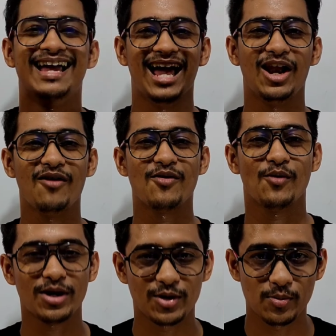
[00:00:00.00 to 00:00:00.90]
Hello
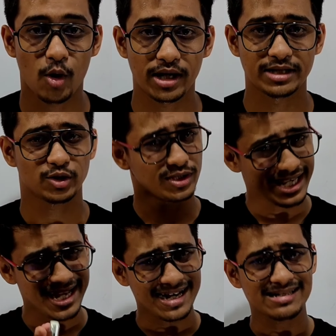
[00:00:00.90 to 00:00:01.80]
everyone, good morning. So
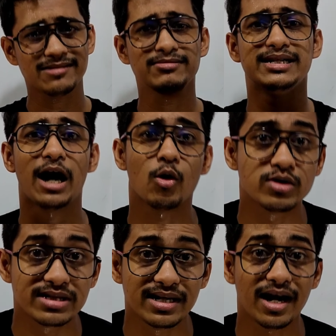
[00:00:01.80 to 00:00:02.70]
there are some
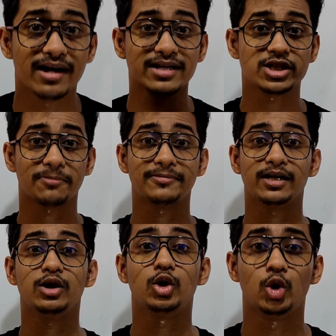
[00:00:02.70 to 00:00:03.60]
doubts regarding
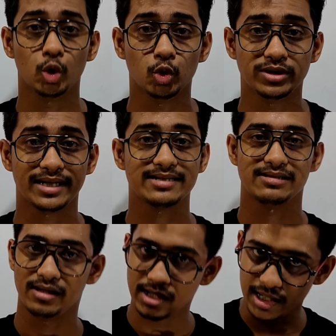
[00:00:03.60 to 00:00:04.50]
chapter 2, that is
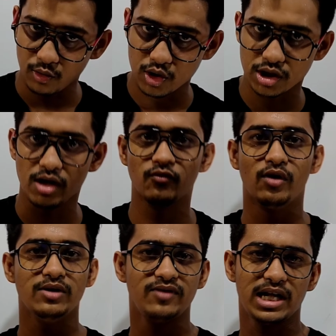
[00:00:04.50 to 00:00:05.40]
linear equation in
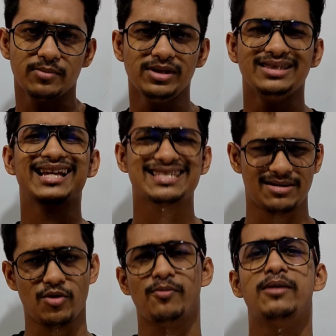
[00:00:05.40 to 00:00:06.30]
one variable, that
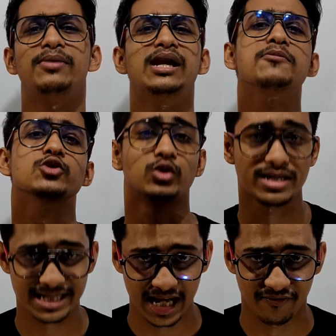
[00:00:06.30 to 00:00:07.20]
some of my beloved
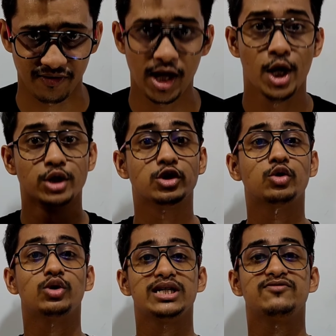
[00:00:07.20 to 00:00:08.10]
students have. So
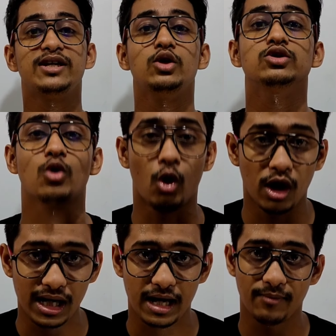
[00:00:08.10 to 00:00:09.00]
today's video is
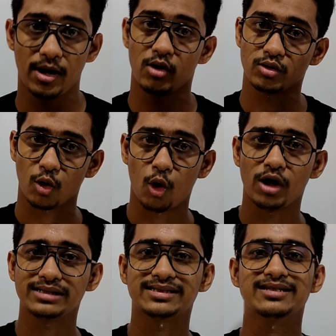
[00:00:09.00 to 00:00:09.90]
all about
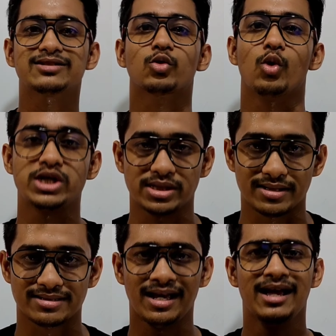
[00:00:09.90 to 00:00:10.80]
all such
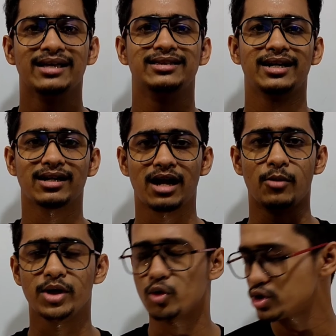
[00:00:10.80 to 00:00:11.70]
questions that are, how
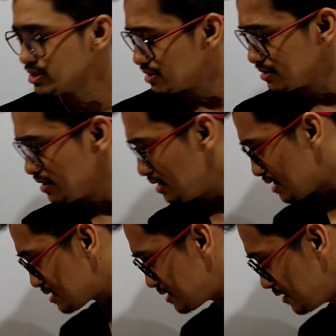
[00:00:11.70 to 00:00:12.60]
many questions are there?
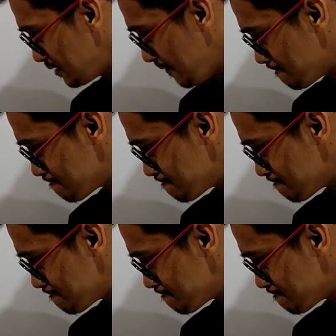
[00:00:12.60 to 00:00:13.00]
Let's see.